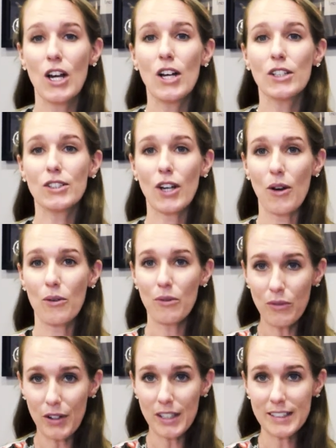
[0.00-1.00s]
So,
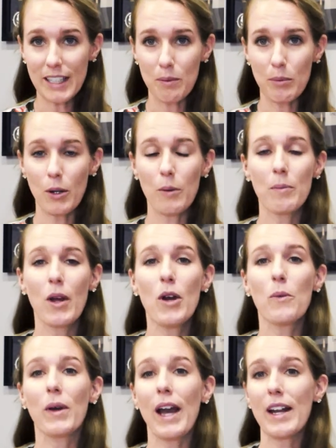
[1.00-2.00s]
for example,
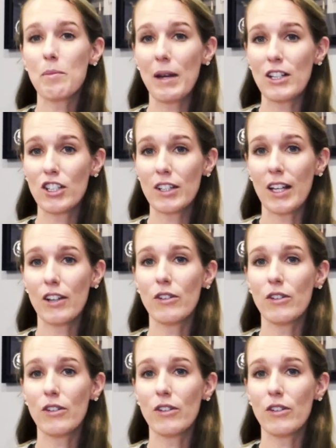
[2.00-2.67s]
we had a patient the other